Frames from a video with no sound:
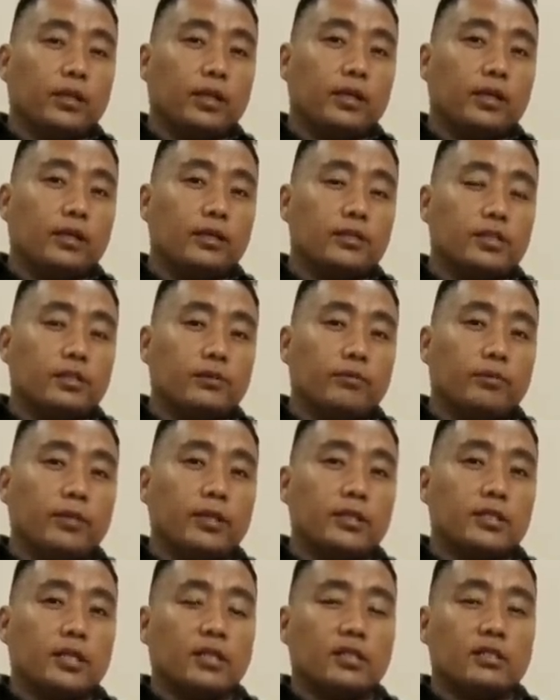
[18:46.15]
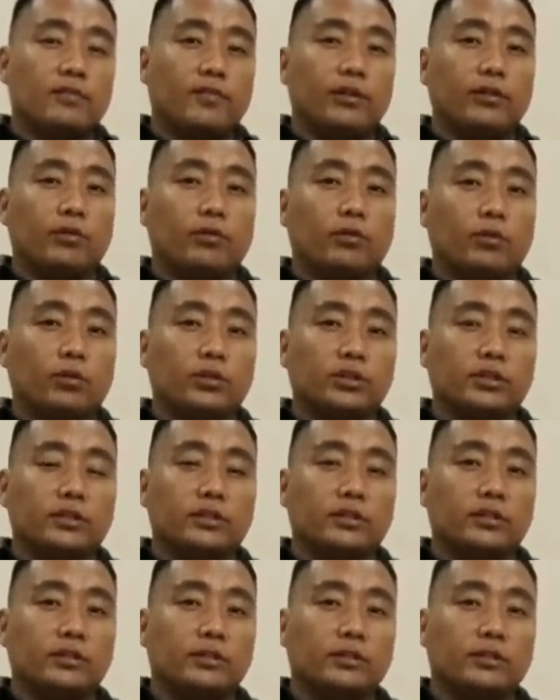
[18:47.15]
answer will satisfy your question.